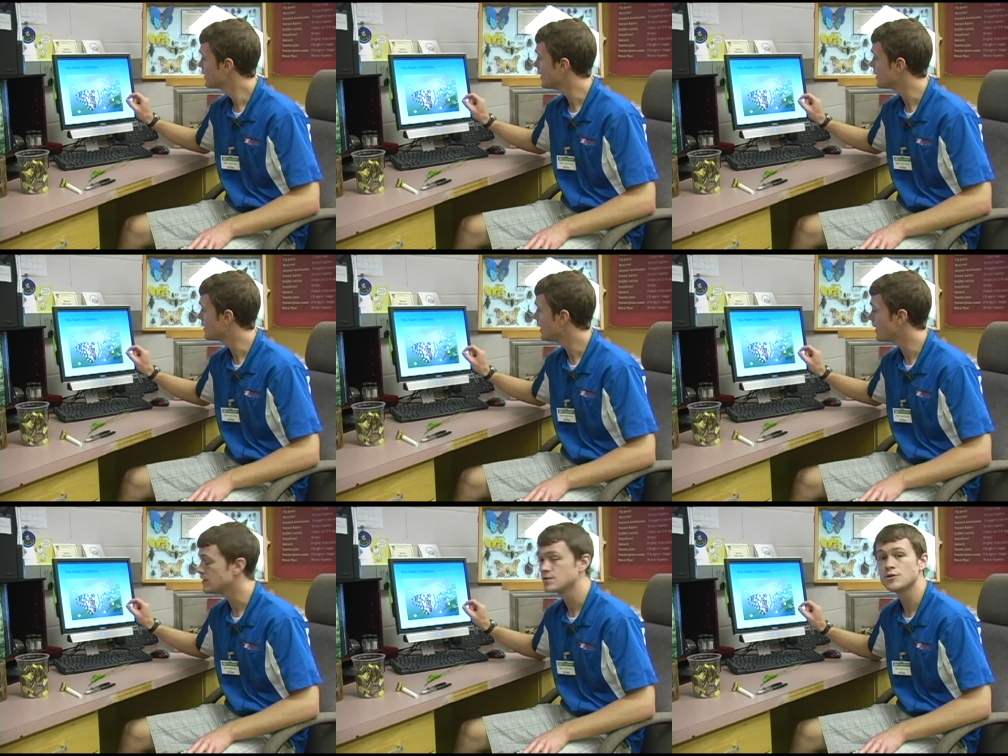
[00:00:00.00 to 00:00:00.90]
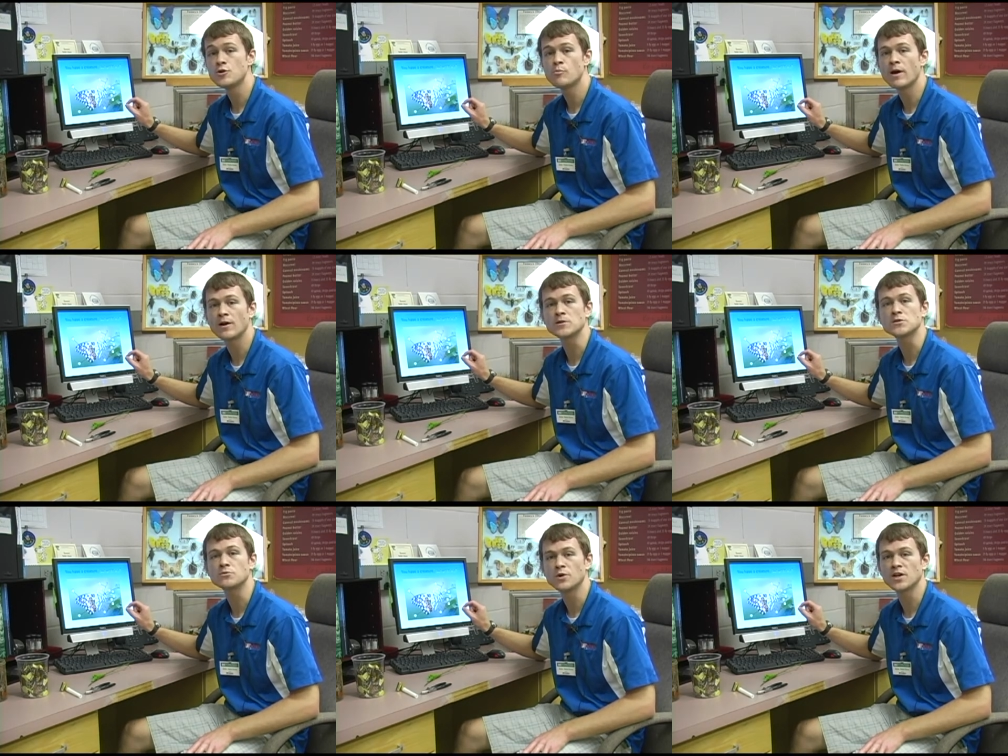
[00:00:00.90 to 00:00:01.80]
And it has 2 pairs
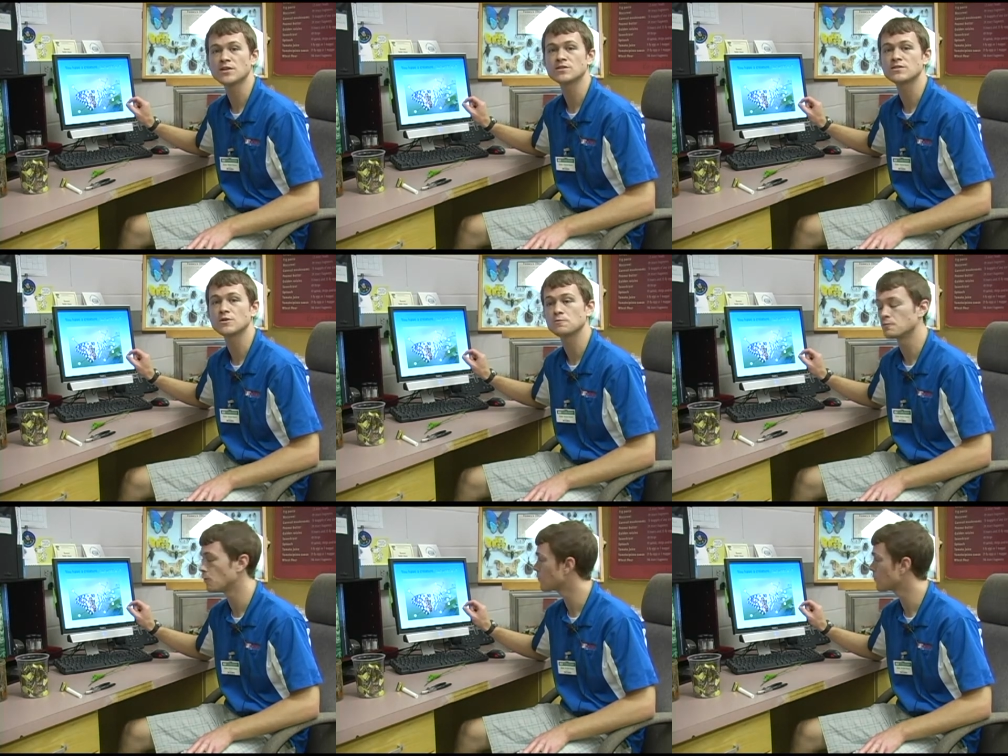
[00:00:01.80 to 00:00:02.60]
of wings, so 4